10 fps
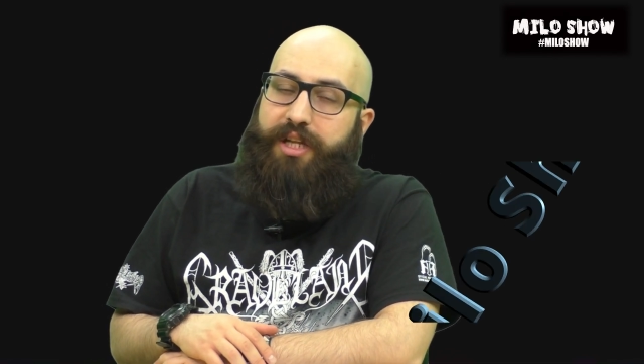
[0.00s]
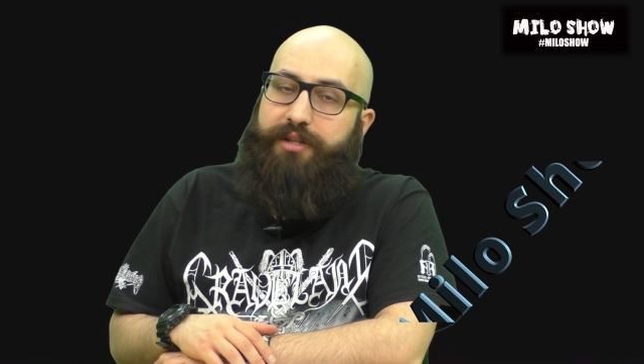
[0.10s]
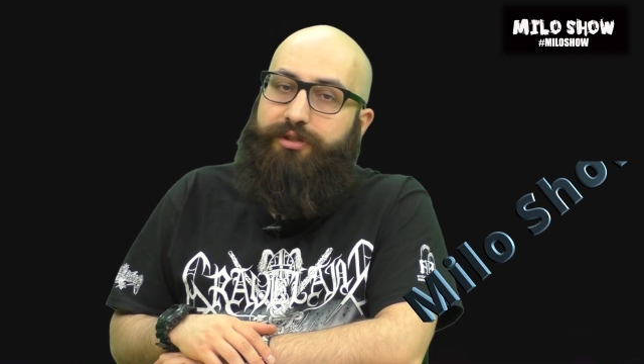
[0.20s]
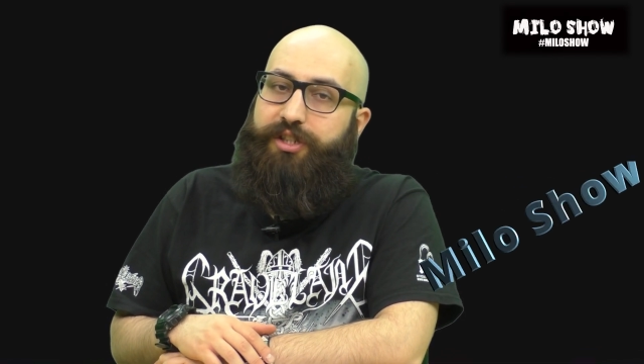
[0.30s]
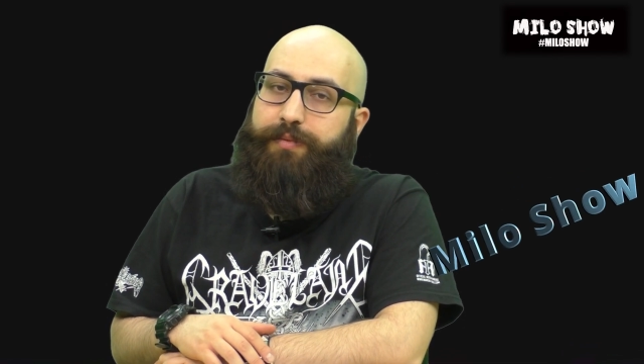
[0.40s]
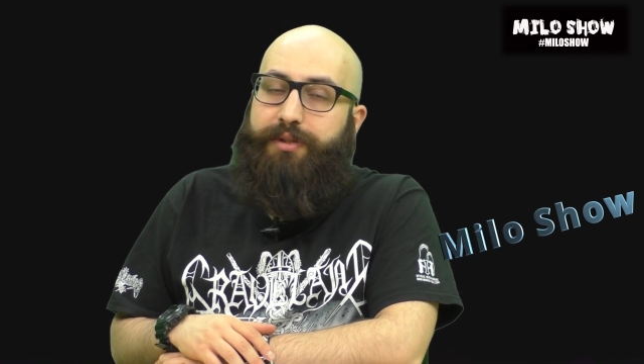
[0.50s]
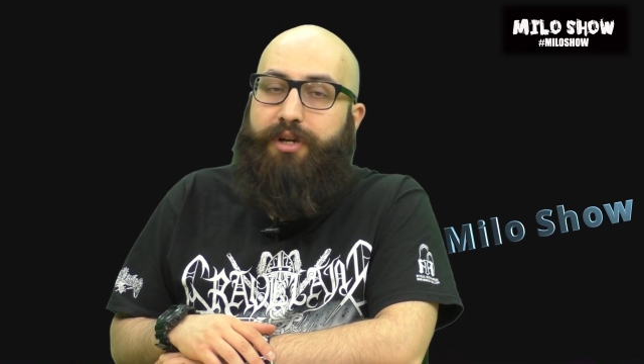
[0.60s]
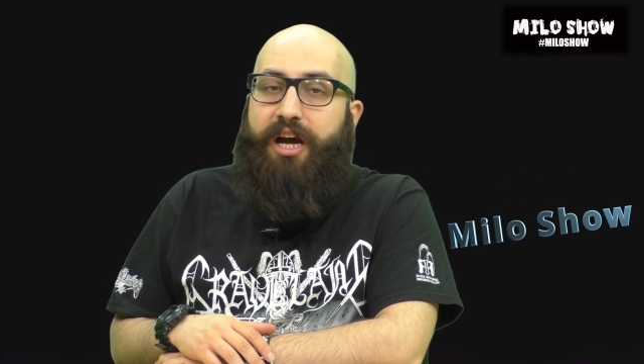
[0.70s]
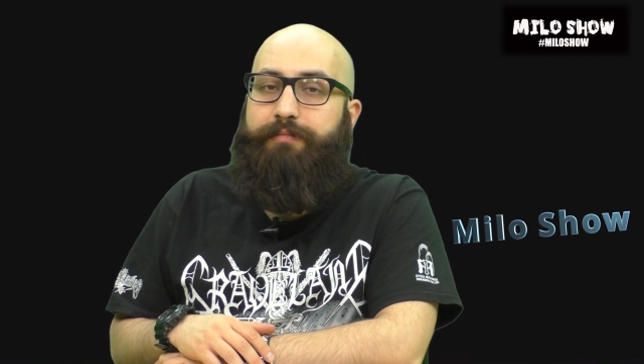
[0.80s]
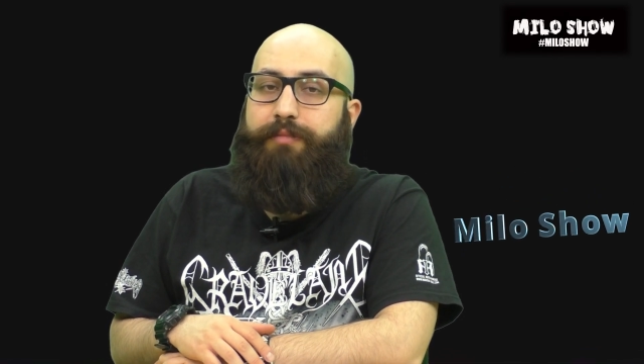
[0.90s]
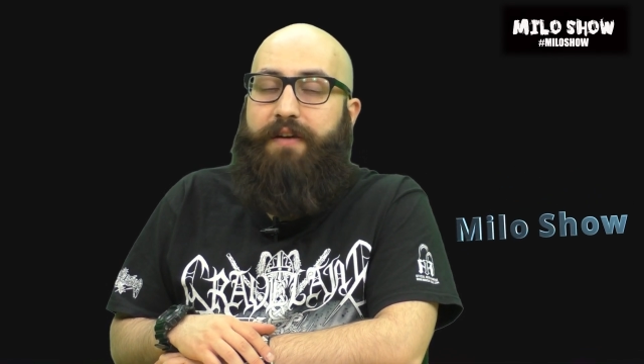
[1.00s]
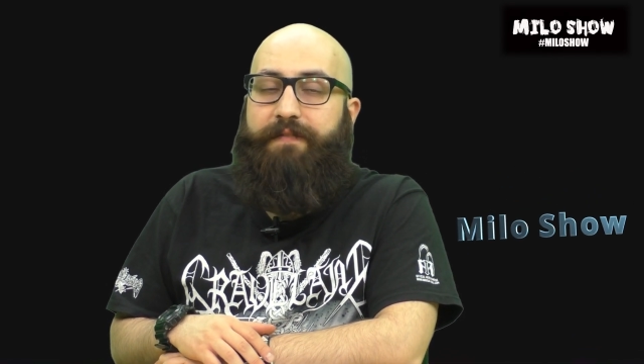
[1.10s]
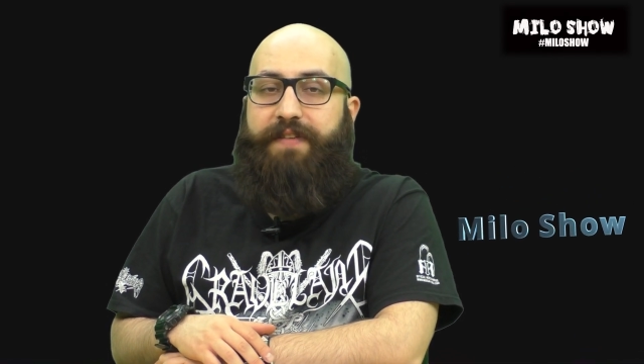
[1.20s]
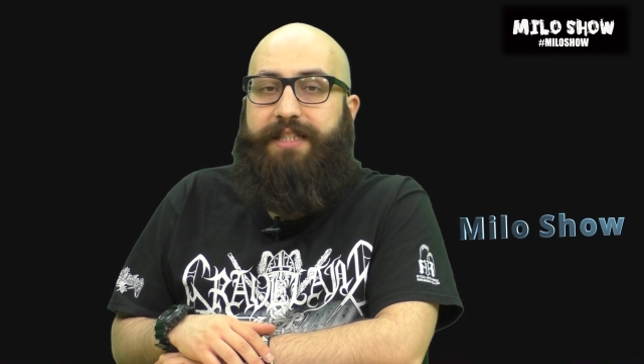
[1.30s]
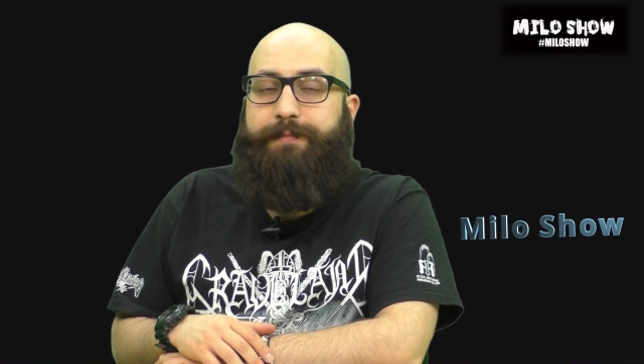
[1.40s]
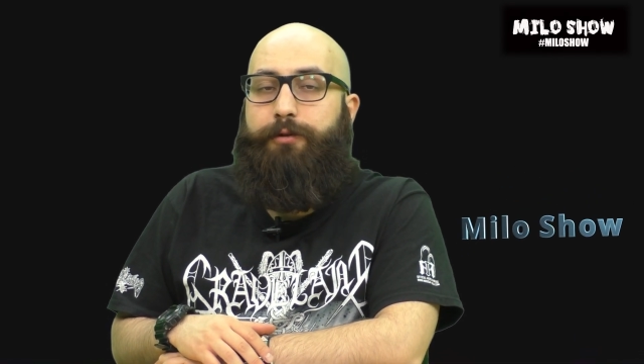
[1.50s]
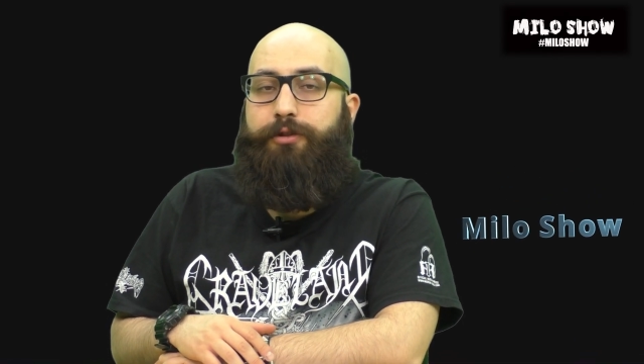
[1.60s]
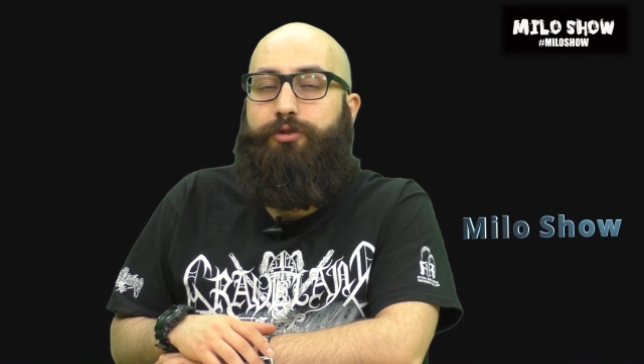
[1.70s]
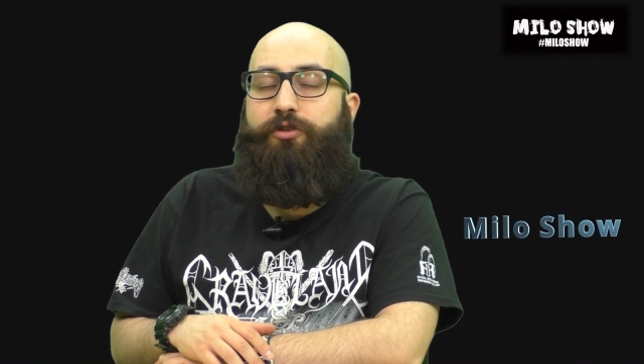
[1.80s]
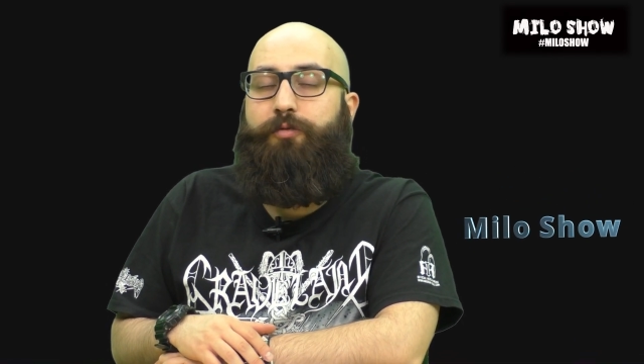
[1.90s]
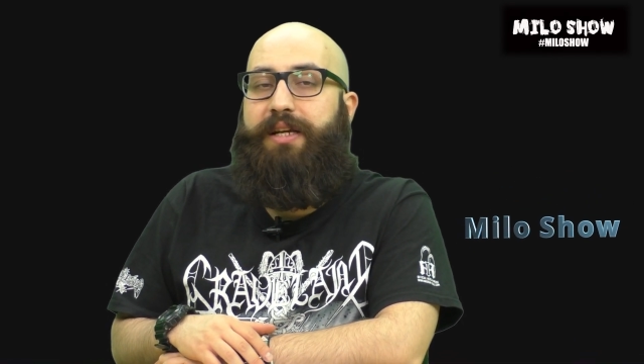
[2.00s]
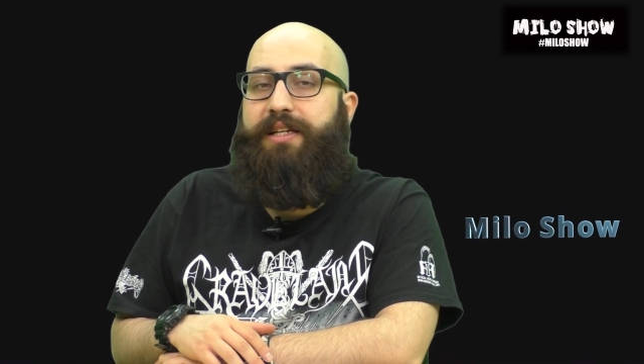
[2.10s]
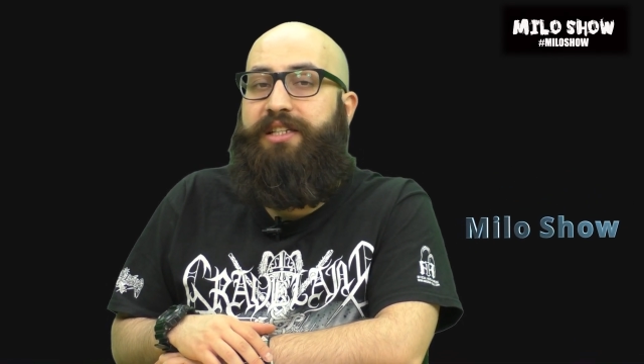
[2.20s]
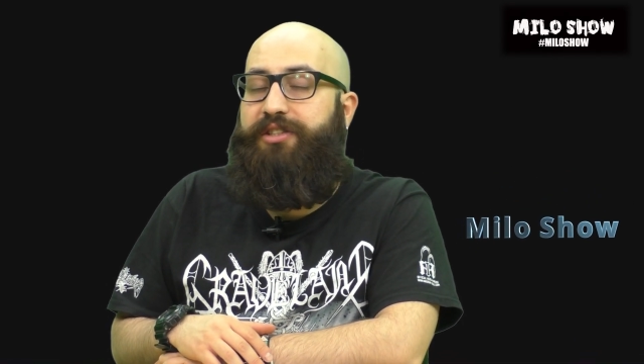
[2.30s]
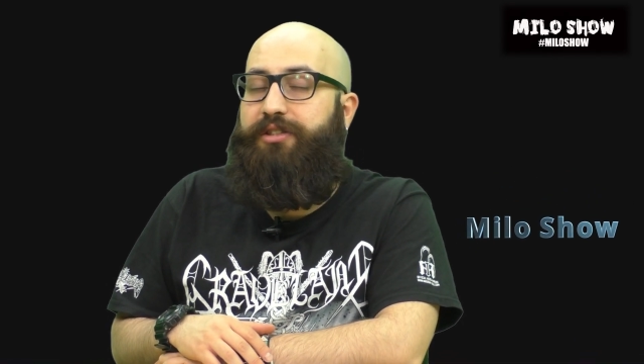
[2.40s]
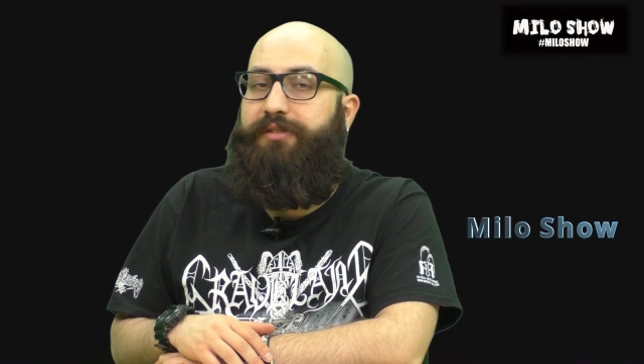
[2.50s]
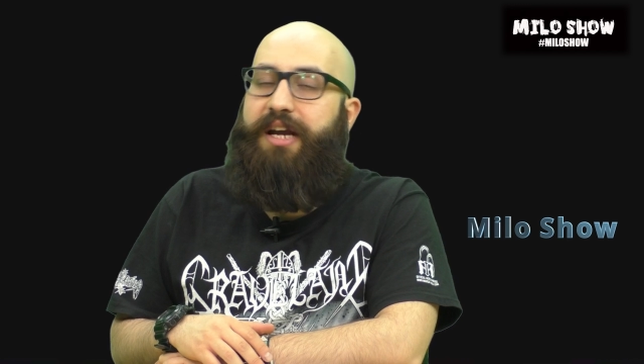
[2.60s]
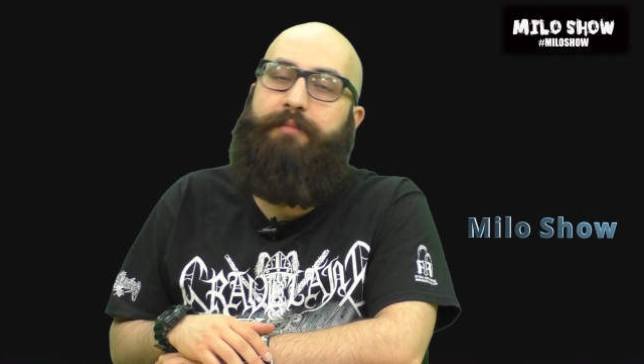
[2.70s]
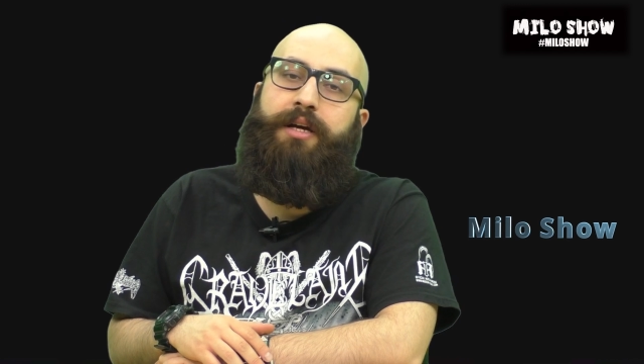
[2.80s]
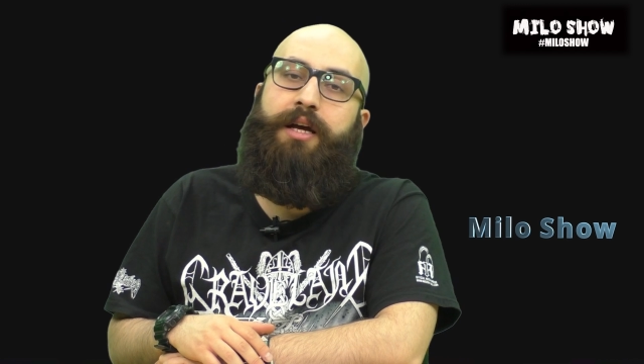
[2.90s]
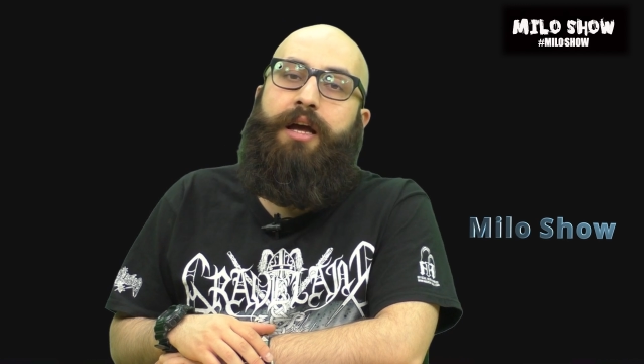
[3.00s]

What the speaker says: that you subscribe me on Facebook, YouTube and Instagram.